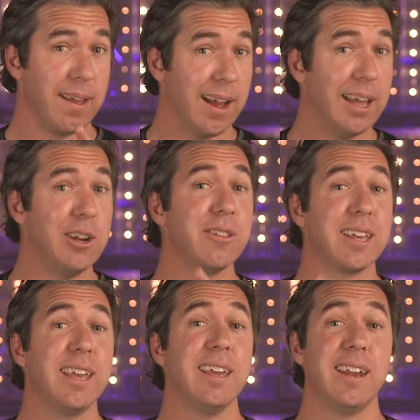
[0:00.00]
I know the
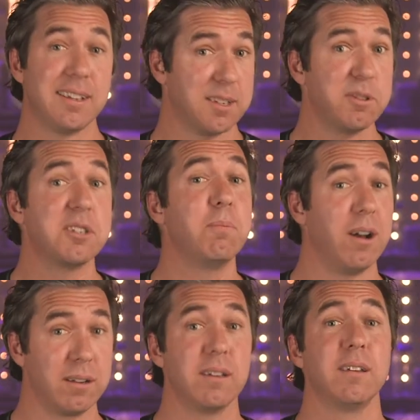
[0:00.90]
kid has some
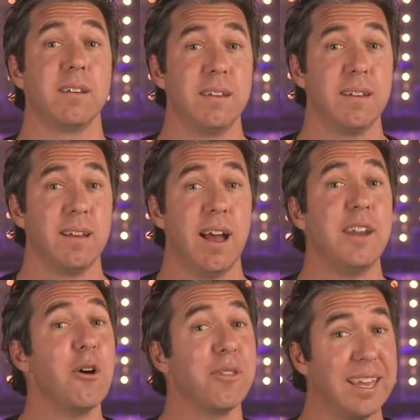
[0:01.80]
spunk. I
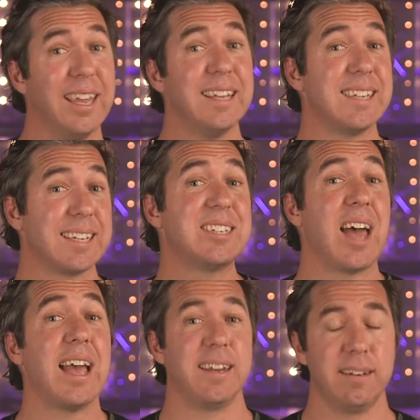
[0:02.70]
know the kid's
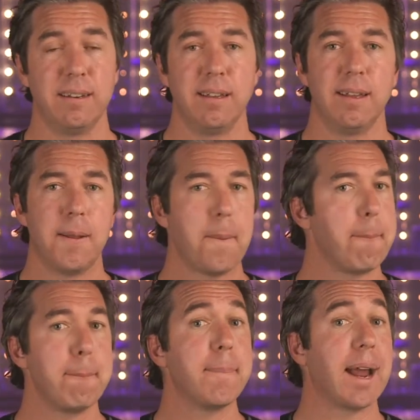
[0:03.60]
excited,
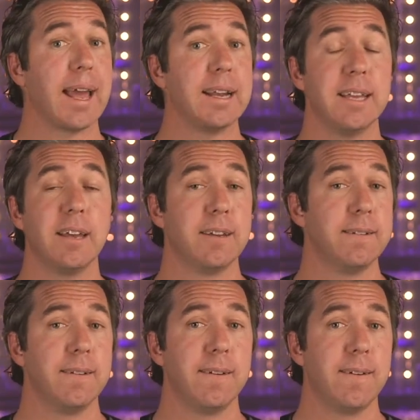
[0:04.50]
but I gotta tell you,
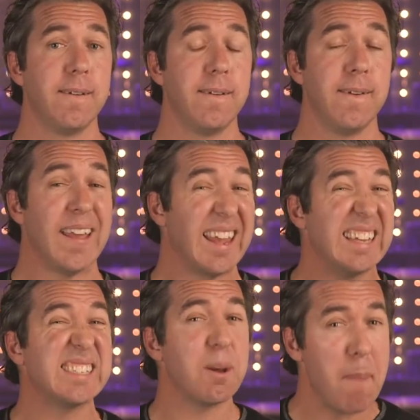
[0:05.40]

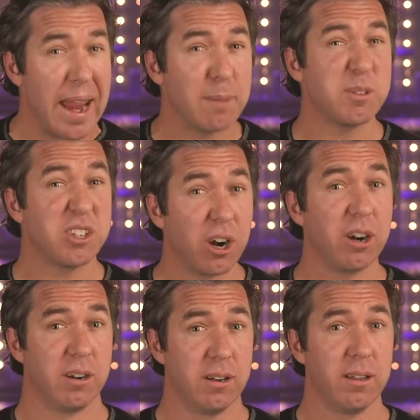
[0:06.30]
he's a mamzer.
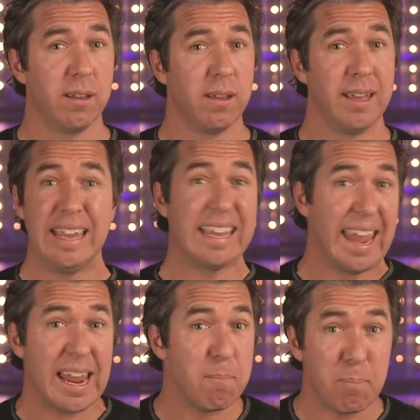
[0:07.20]
He
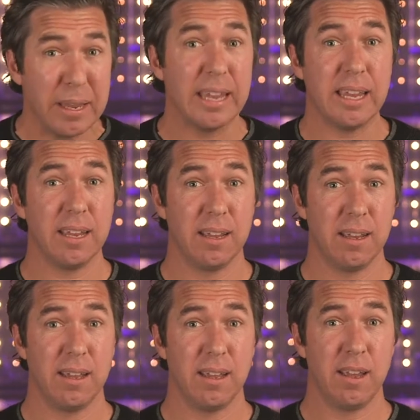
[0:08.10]
can't be
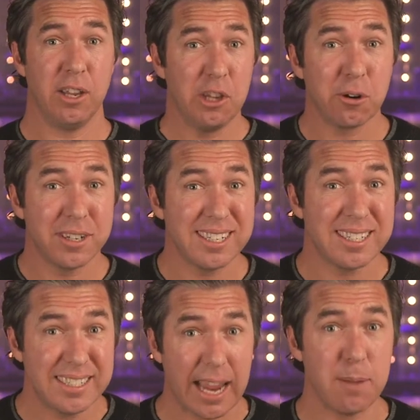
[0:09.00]
your
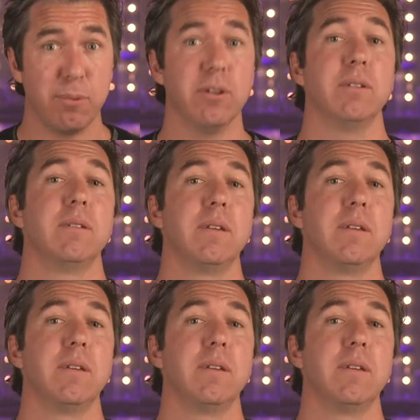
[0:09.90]
disciple.